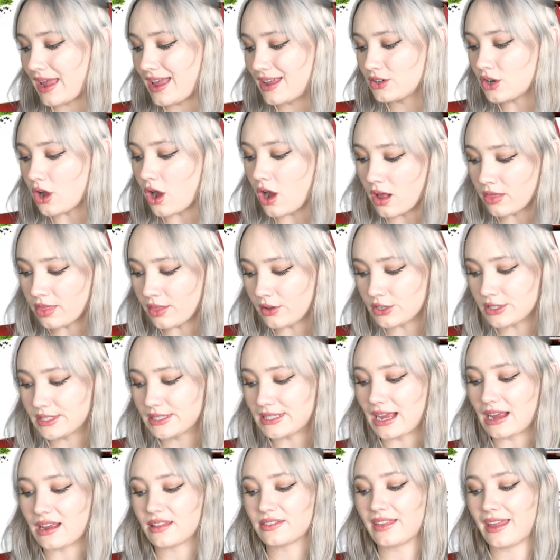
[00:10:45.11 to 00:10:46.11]
and on their
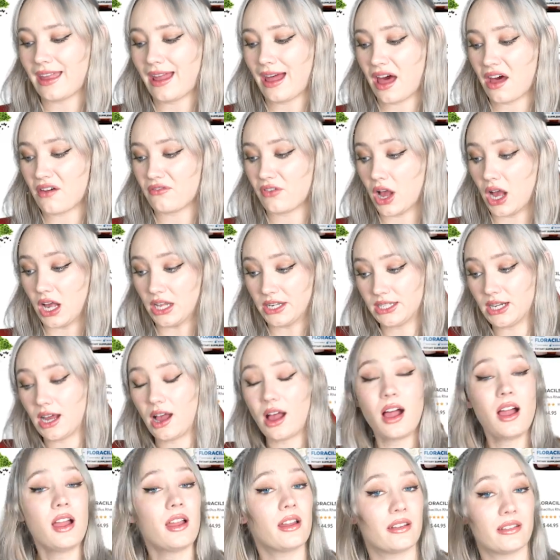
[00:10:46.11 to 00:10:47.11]
site they have a
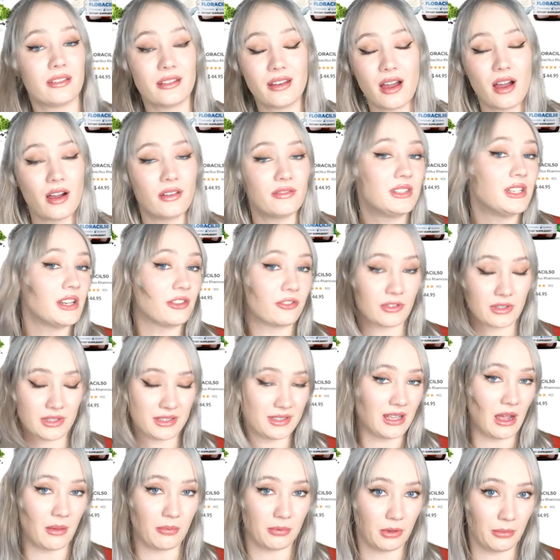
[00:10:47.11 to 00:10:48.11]
ton of
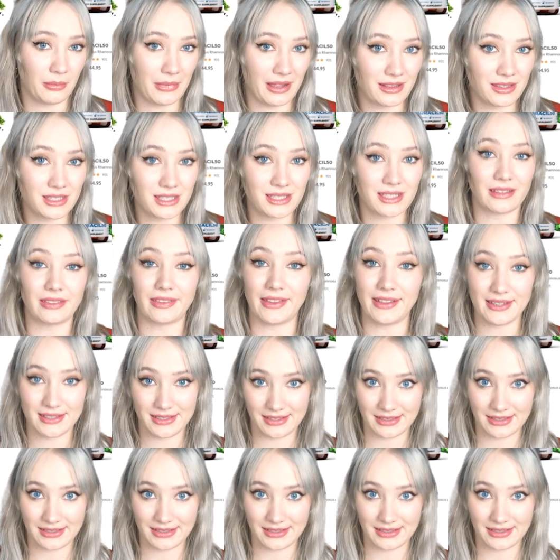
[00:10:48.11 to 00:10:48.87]
different supplements that they